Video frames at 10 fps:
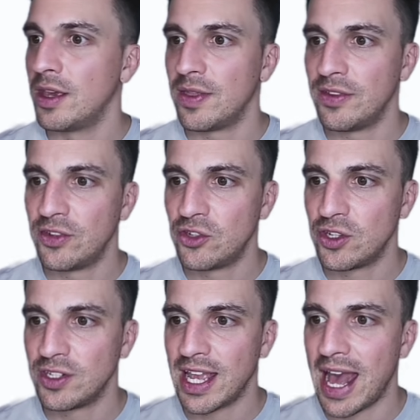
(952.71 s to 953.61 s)
This is
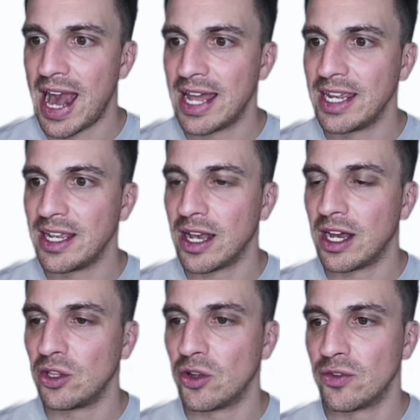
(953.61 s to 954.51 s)
just adding a
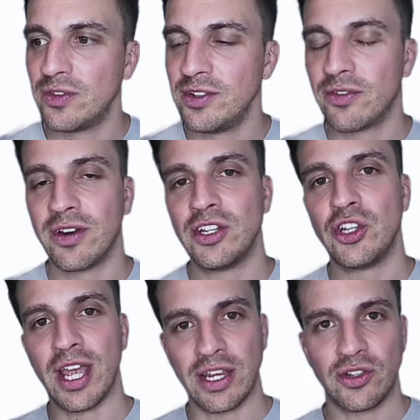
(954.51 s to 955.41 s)
lot of
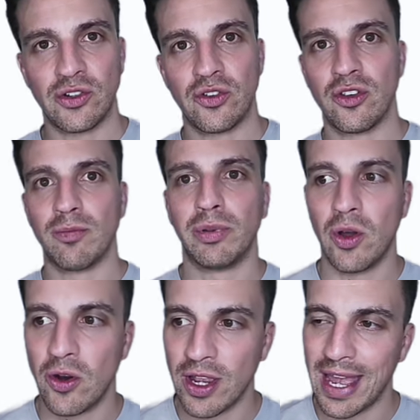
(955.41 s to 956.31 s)
differentiation to your
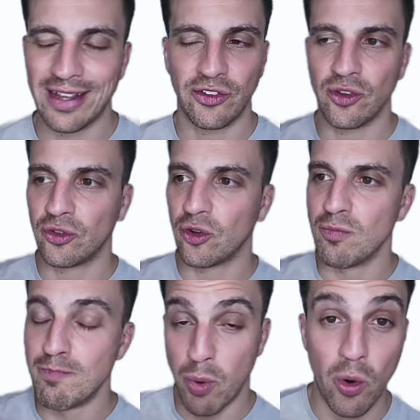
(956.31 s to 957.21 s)
blog. It's not so
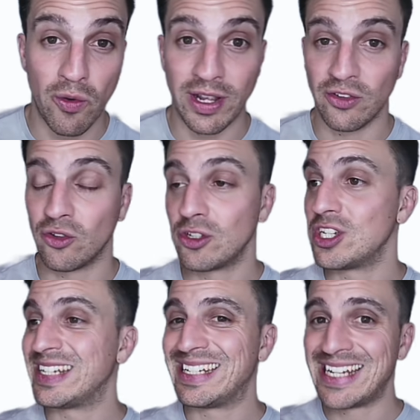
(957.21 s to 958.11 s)
boring. It's not
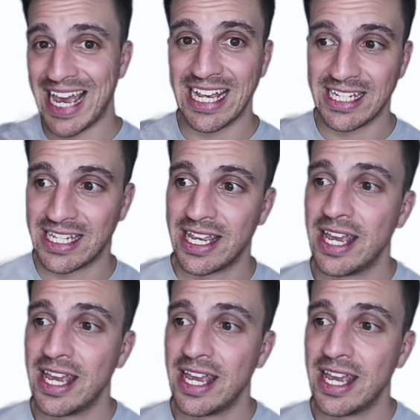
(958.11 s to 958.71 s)
just text.